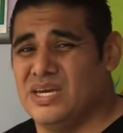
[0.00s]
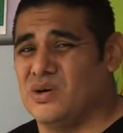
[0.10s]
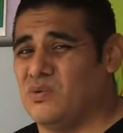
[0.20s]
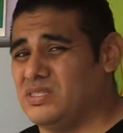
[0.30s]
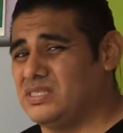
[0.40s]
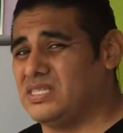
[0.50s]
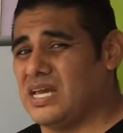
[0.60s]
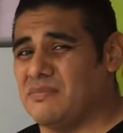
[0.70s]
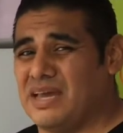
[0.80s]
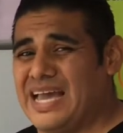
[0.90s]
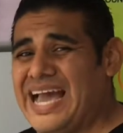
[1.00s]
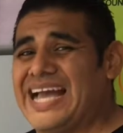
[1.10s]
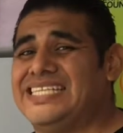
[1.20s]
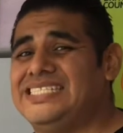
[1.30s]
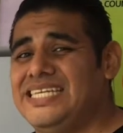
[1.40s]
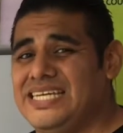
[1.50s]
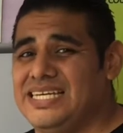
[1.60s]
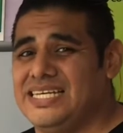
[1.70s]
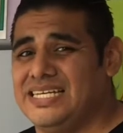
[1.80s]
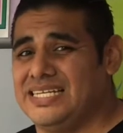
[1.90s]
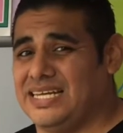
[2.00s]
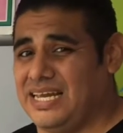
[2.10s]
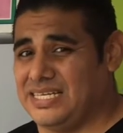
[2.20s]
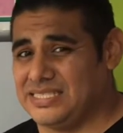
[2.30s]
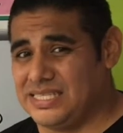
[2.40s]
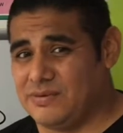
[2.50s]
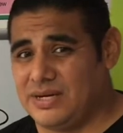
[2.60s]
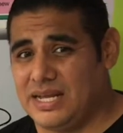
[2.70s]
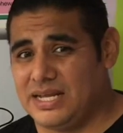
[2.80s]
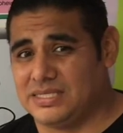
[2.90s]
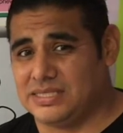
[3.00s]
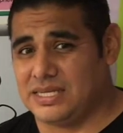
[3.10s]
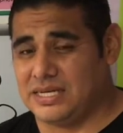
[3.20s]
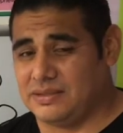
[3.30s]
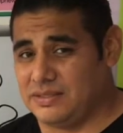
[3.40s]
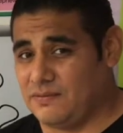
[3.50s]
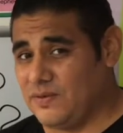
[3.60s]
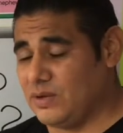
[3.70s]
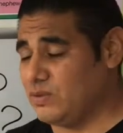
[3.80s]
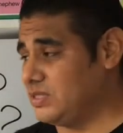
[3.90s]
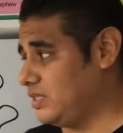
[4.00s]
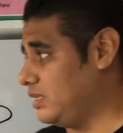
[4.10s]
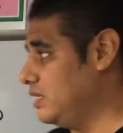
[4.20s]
1 time a year, etc., etc. The frequency.